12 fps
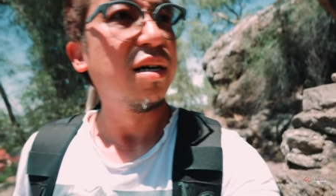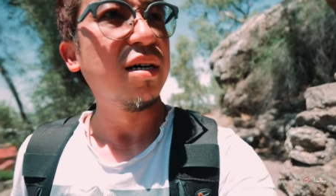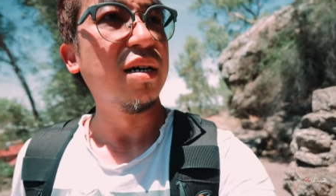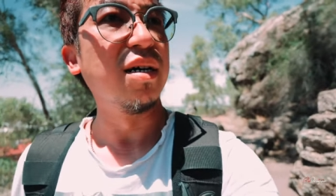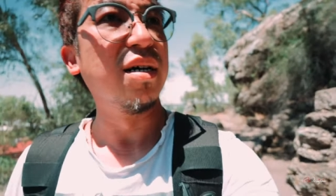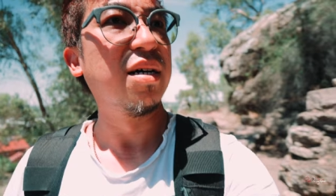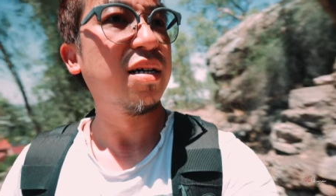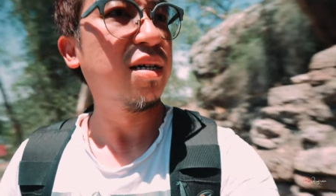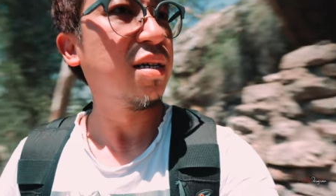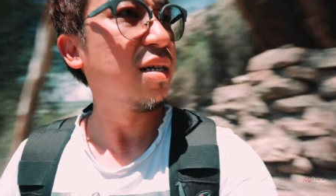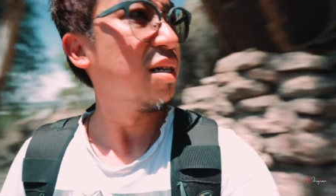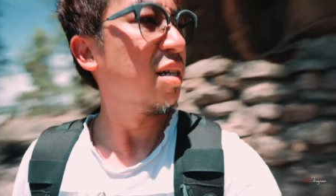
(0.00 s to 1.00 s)
Oh,
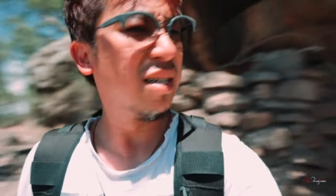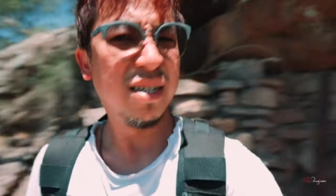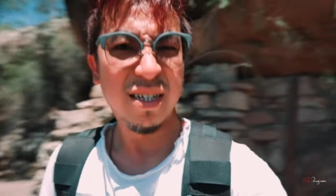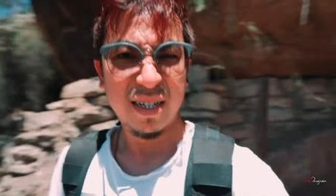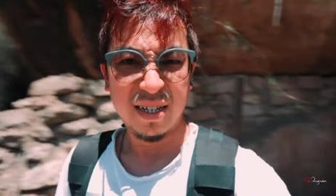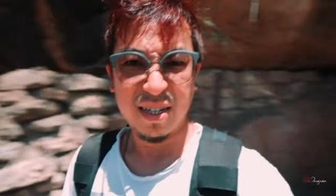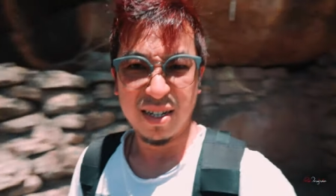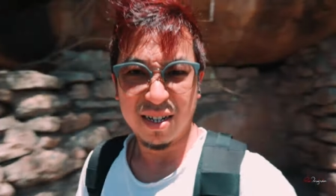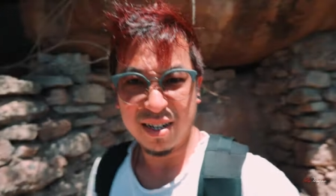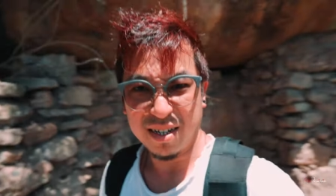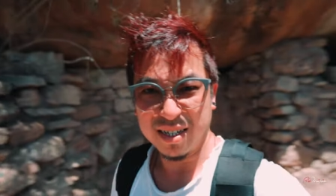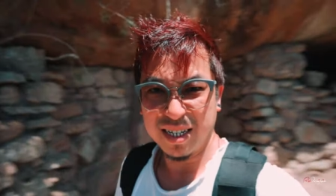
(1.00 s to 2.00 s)

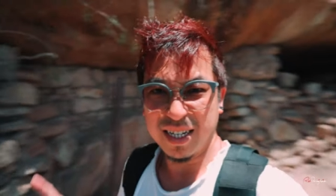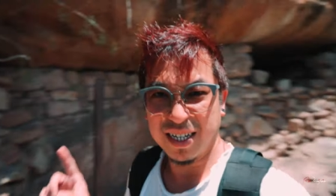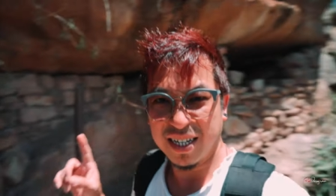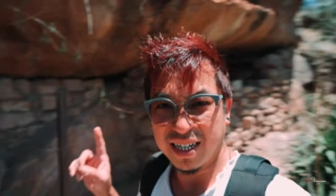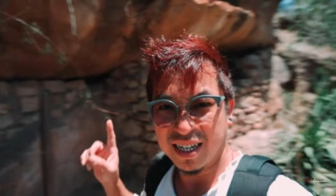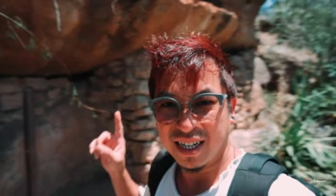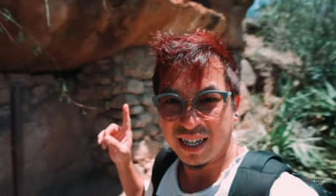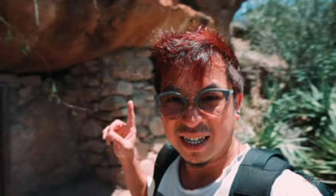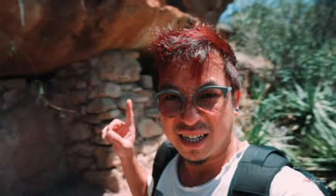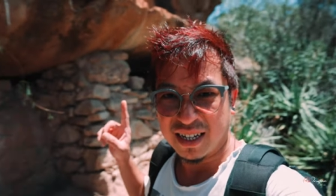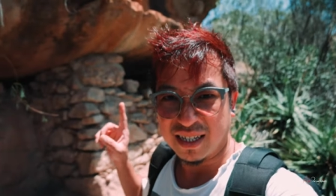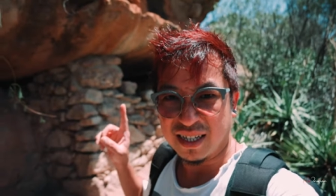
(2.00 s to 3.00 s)
hold on.
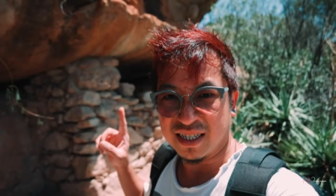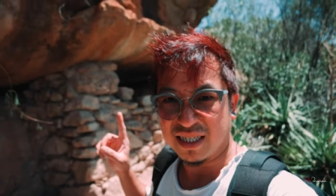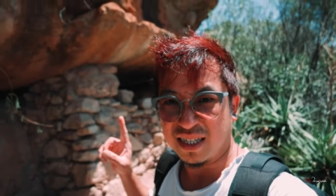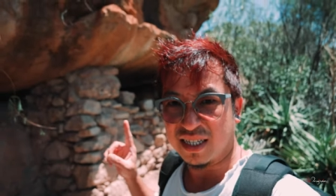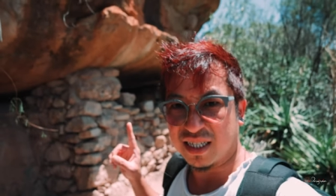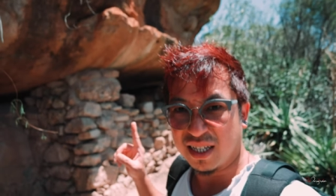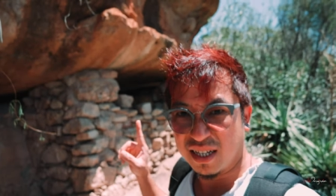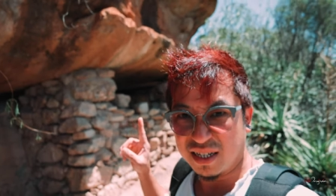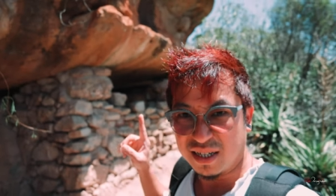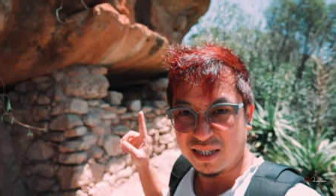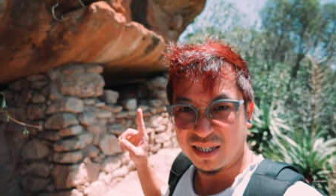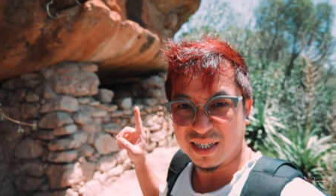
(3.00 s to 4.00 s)
There's this
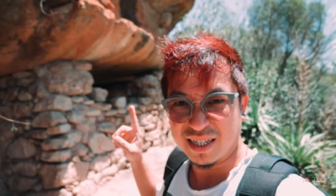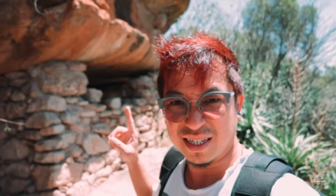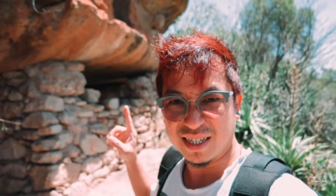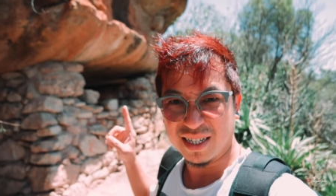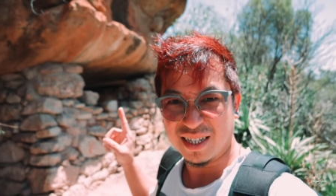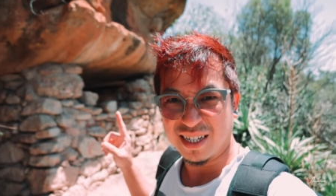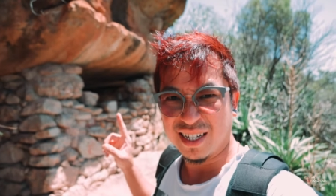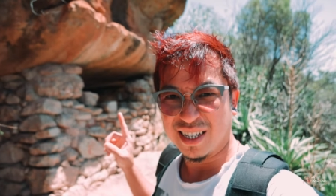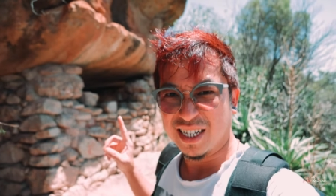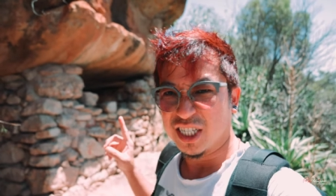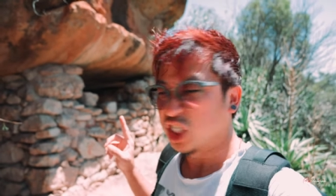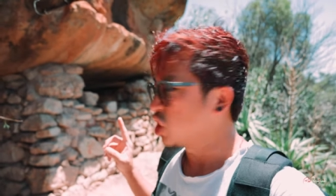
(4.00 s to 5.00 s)
little
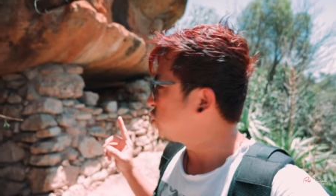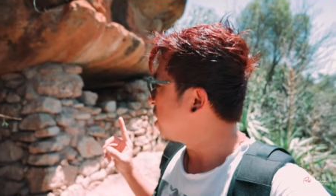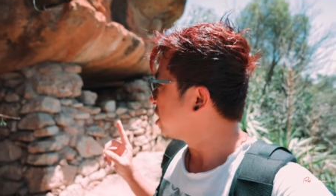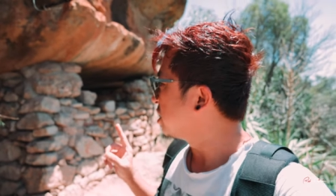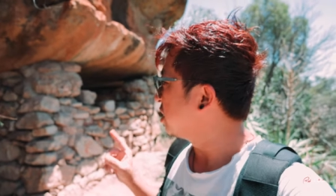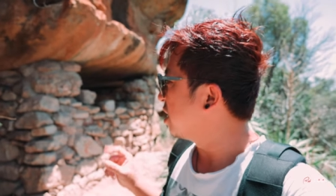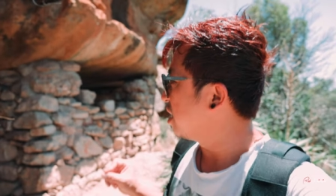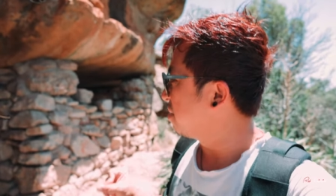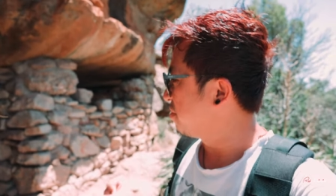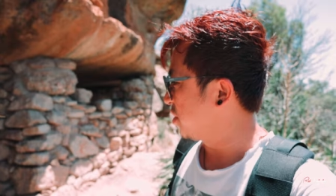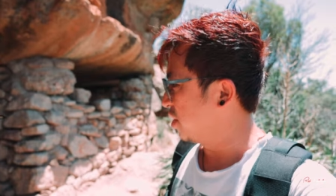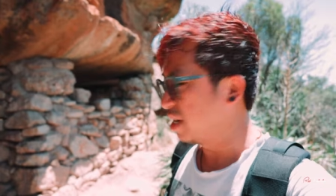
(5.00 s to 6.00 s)
structure
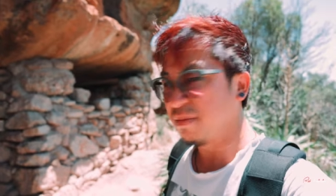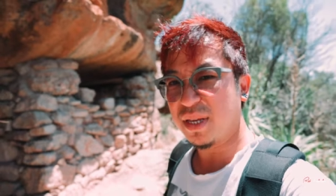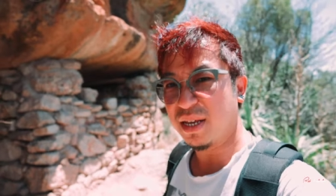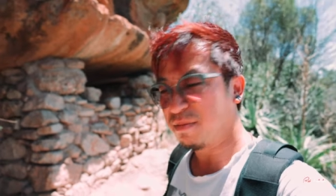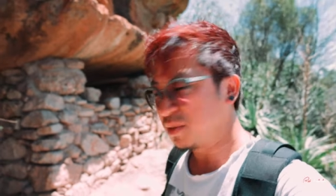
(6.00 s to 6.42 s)
behind me.